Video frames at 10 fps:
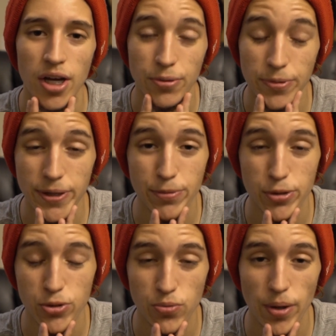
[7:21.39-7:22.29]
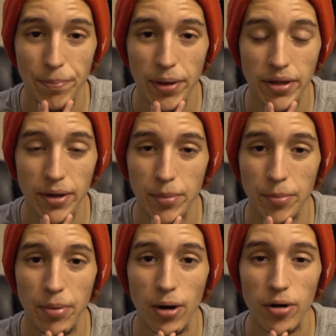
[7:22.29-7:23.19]
Grealish was ripping him
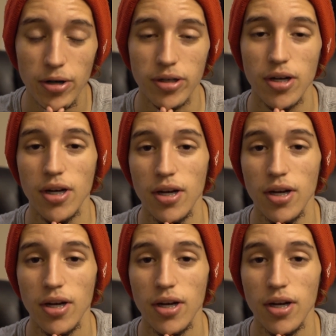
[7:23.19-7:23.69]
apart.